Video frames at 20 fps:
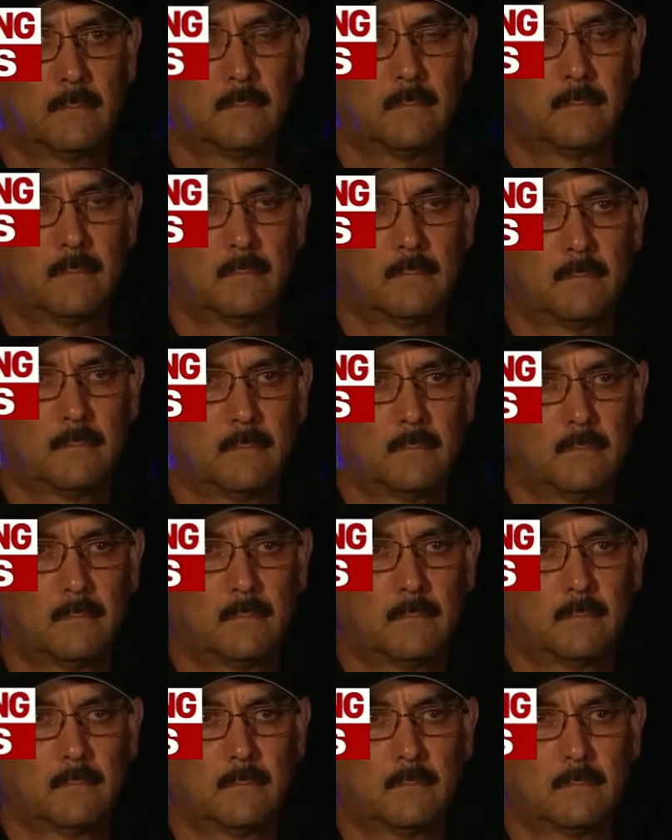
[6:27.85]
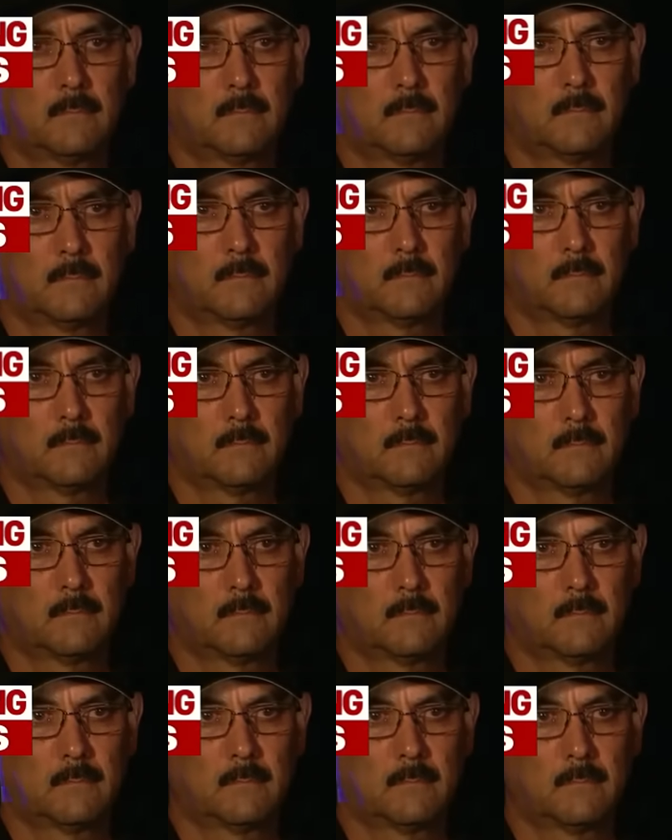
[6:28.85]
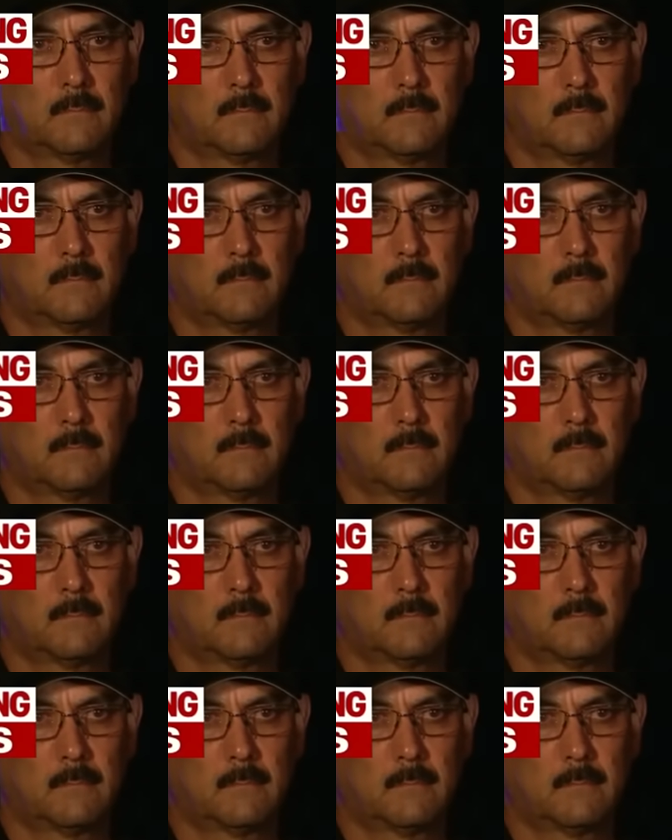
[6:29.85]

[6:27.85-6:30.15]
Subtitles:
[no speech]